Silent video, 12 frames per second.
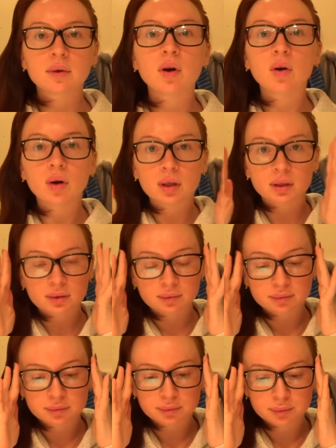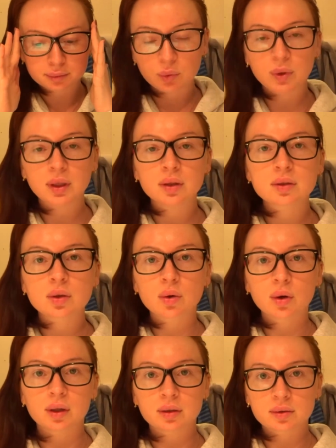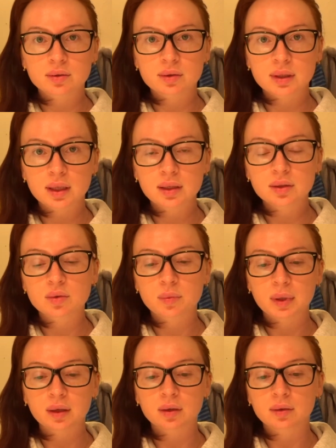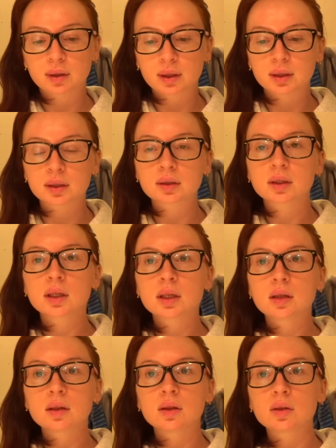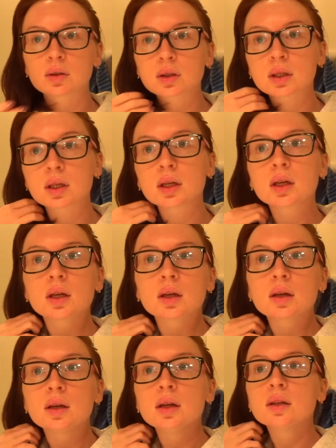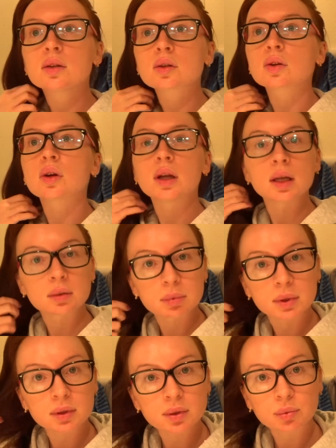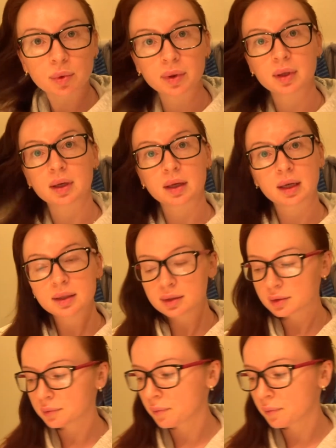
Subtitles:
oil. We use oil today to make our hair look incredible within a night.